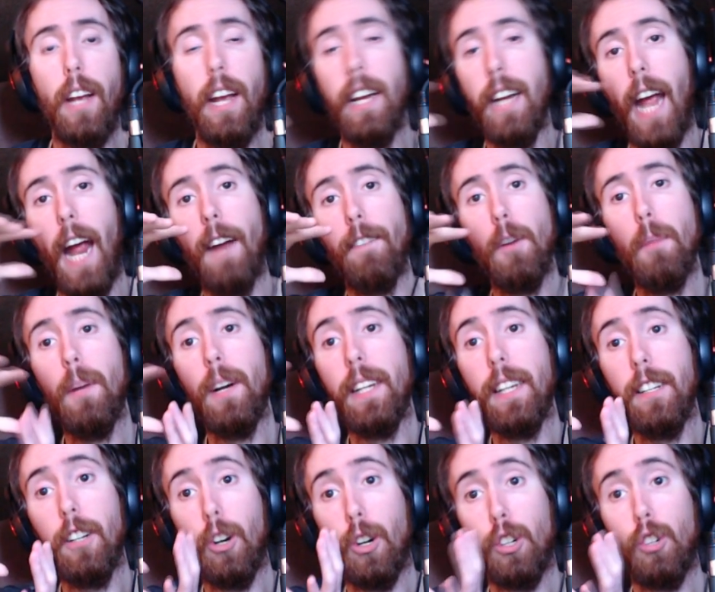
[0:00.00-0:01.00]
and everybody
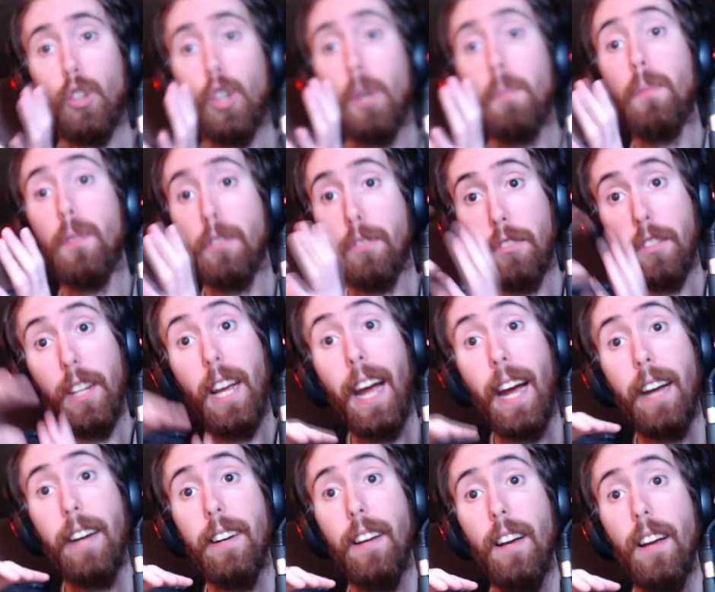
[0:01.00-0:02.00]
in her group was
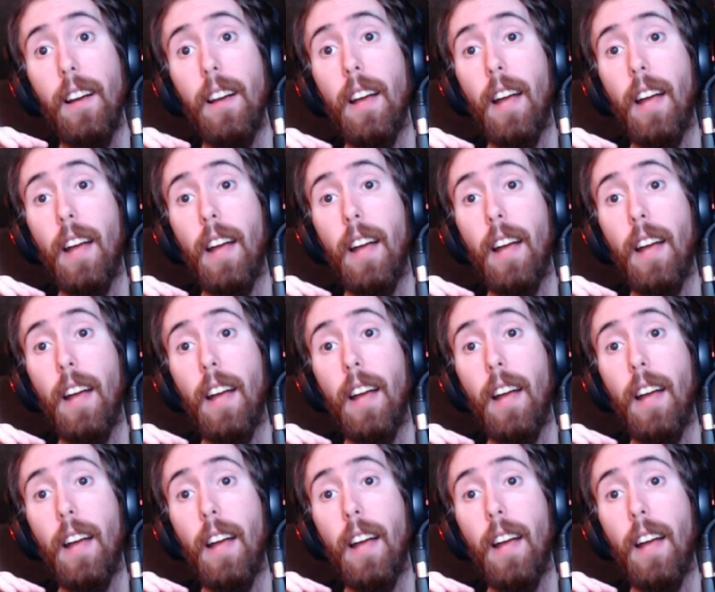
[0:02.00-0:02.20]
dead,